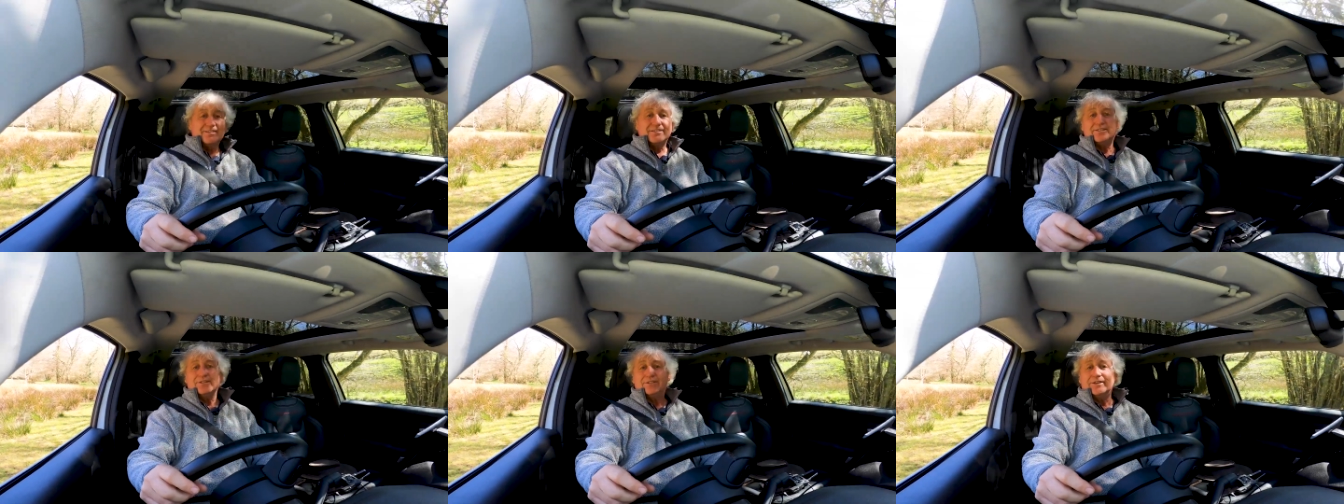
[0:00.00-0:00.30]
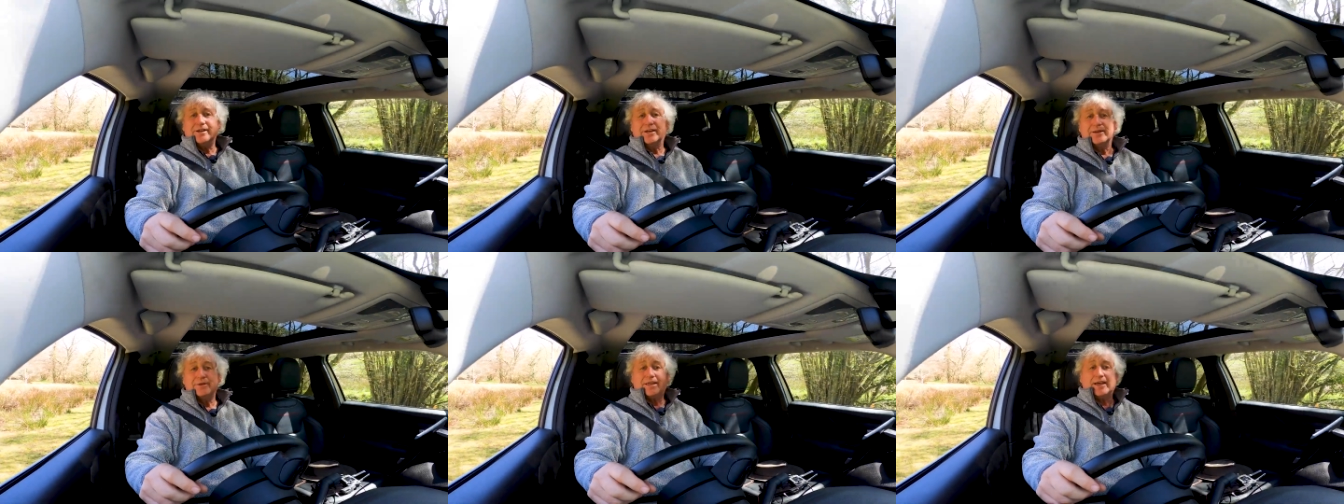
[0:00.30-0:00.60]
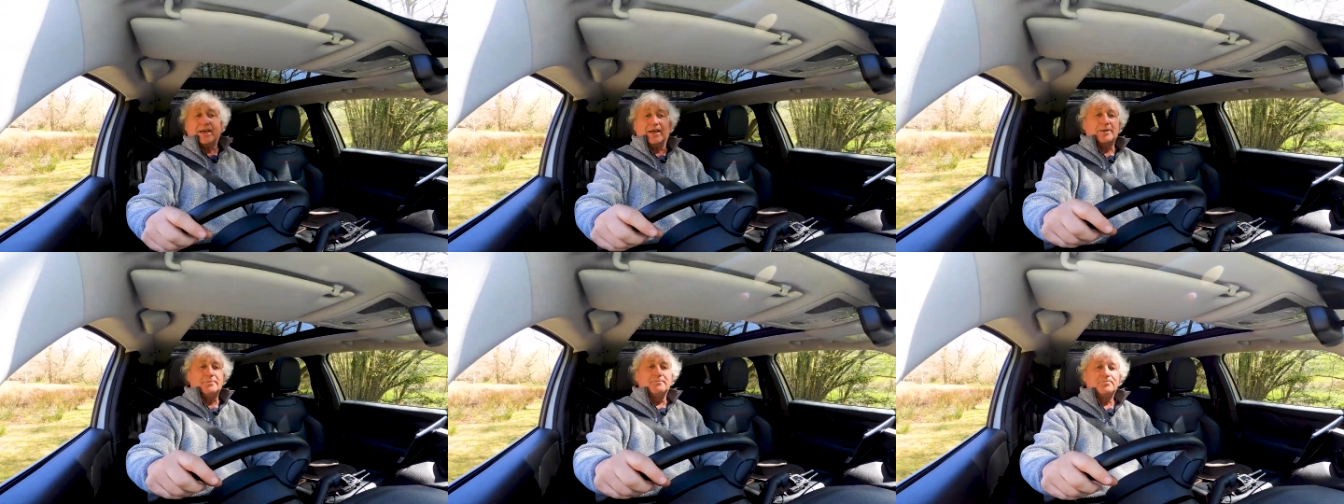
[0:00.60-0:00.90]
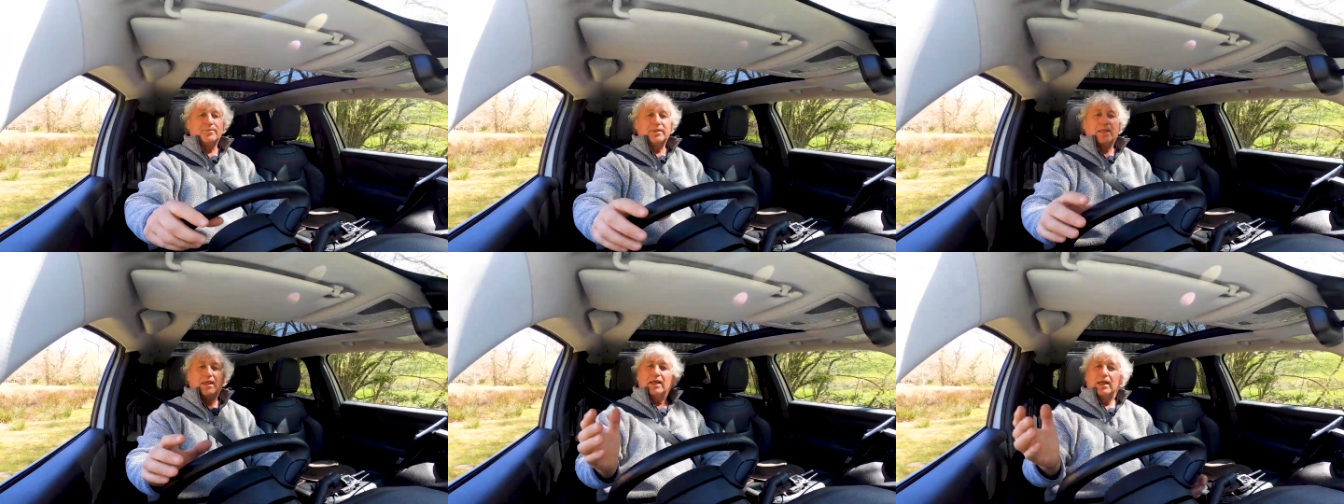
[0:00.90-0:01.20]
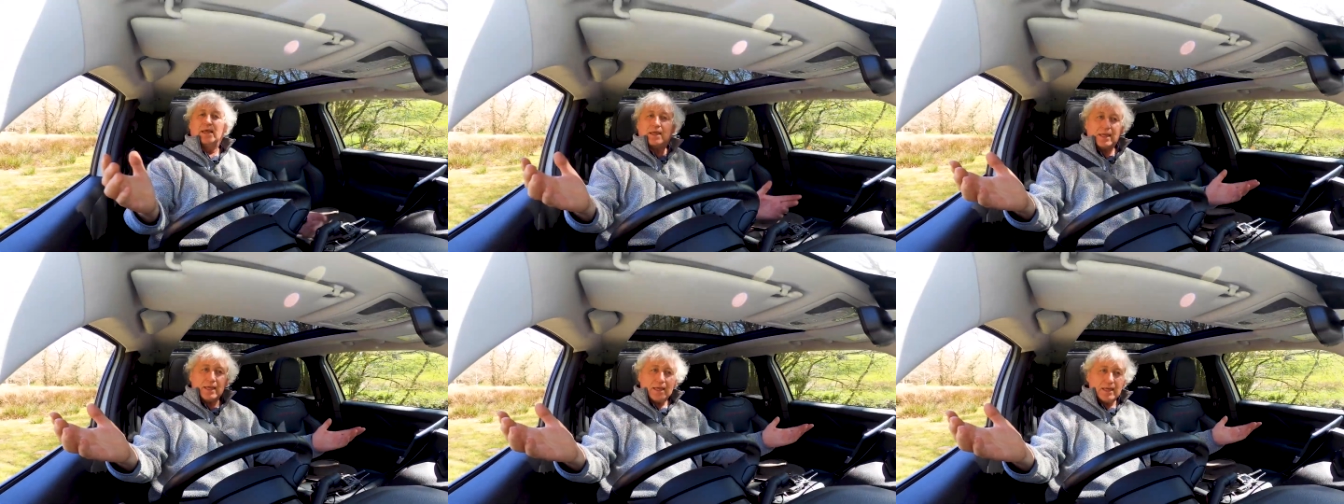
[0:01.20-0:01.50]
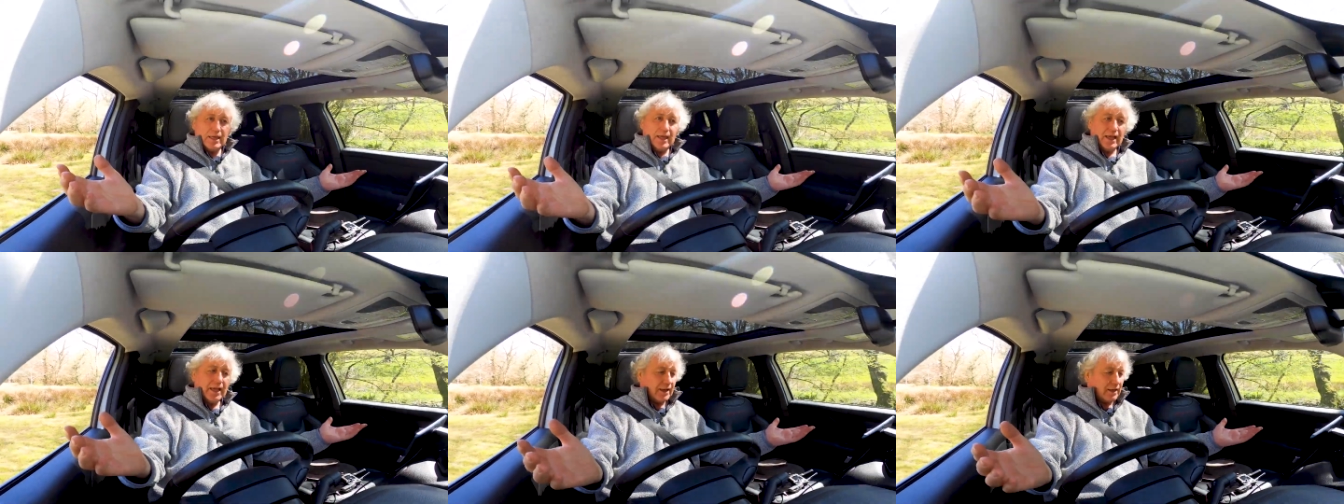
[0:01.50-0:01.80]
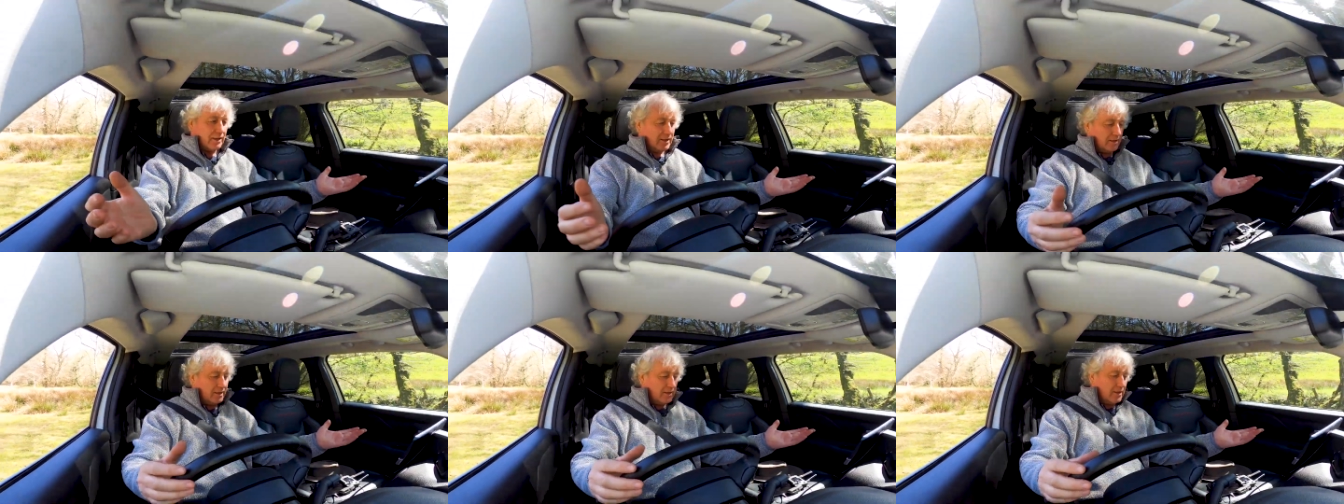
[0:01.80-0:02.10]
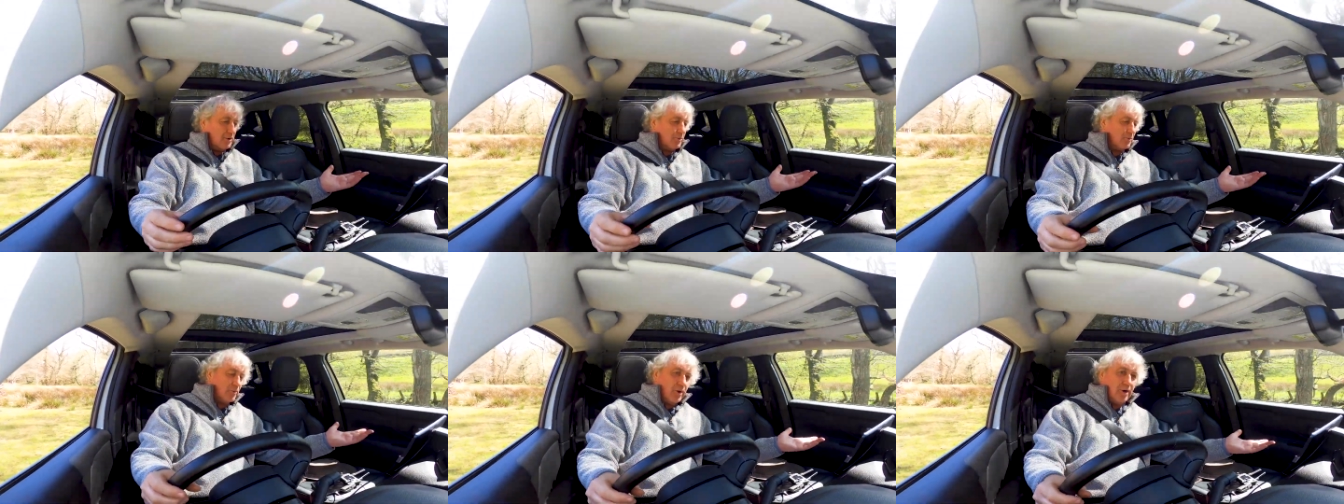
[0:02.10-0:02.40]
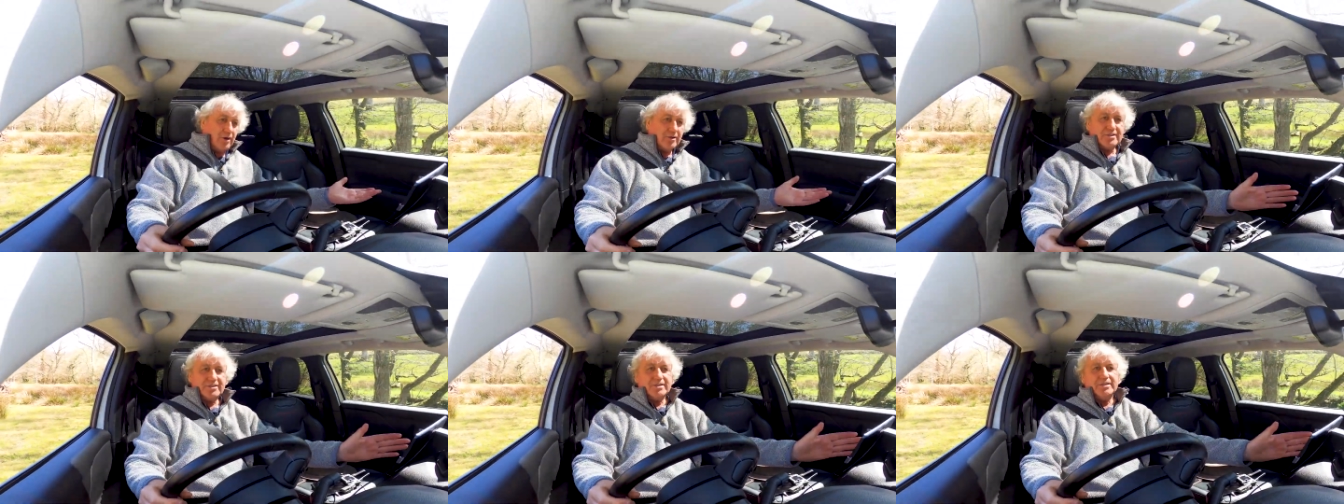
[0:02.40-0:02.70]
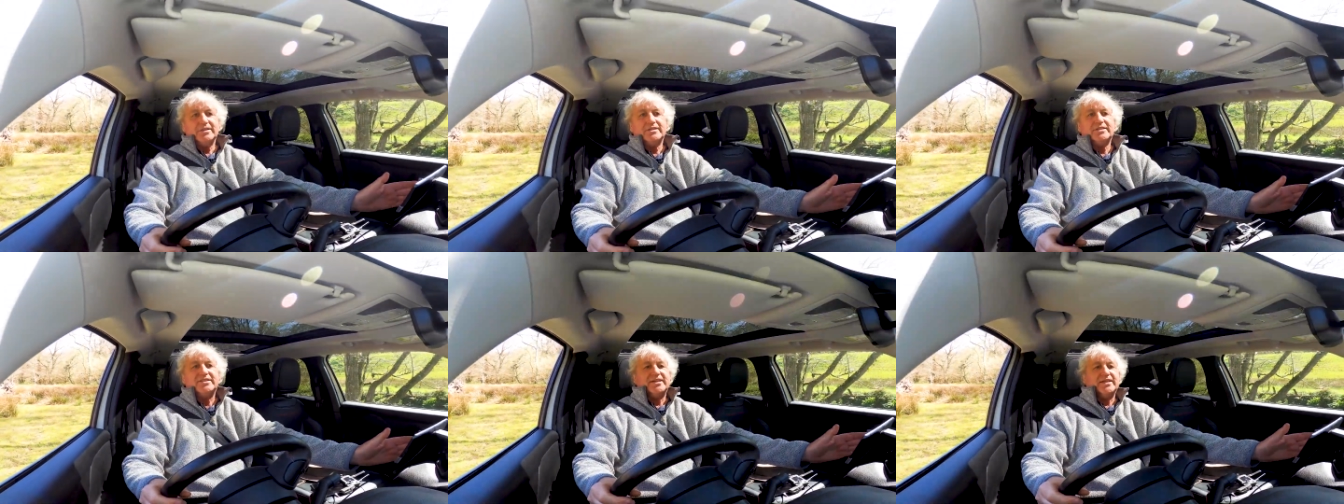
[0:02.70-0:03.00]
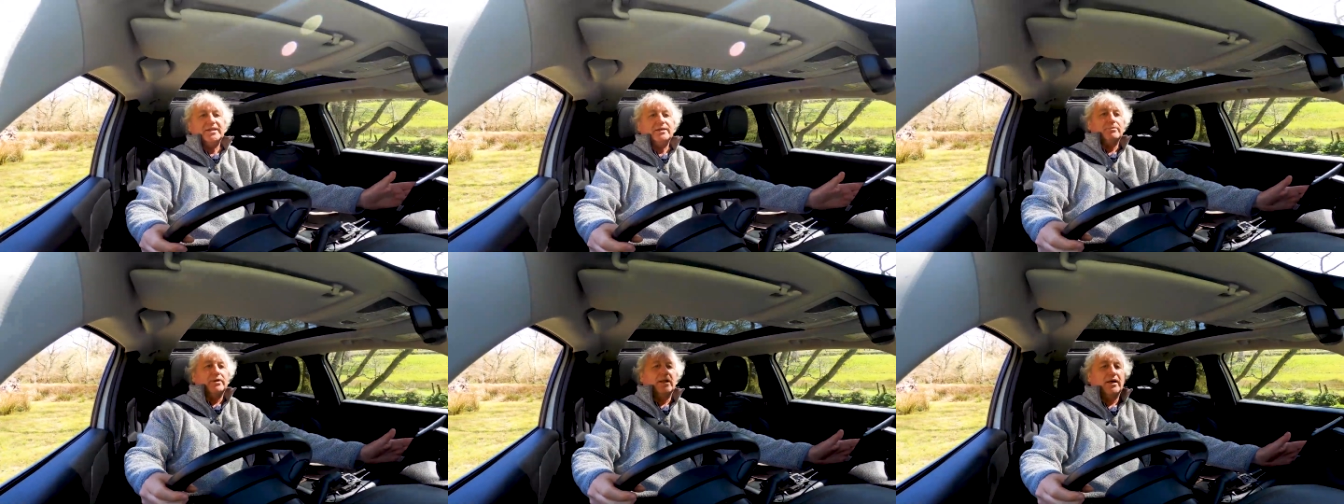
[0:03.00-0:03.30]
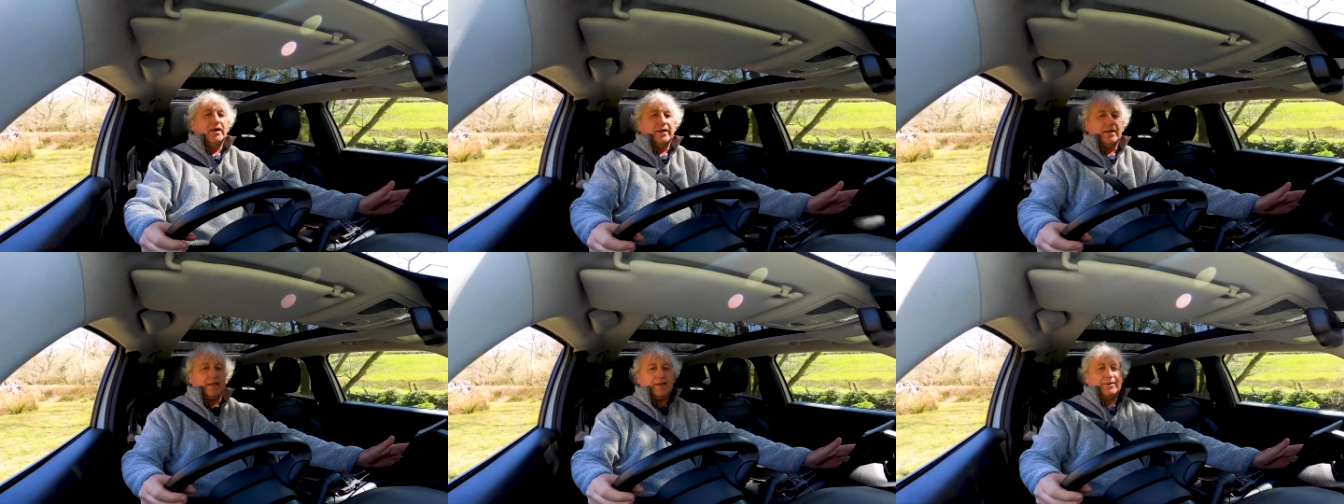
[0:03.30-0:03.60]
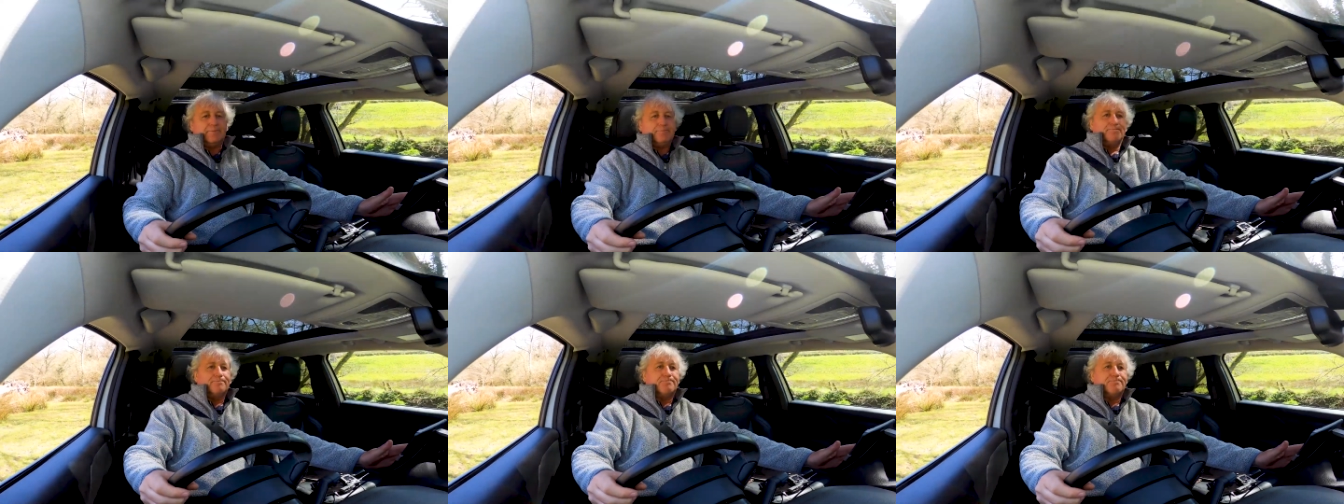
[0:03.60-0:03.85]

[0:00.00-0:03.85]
It's doing okay. Yeah. What's this Jeep like?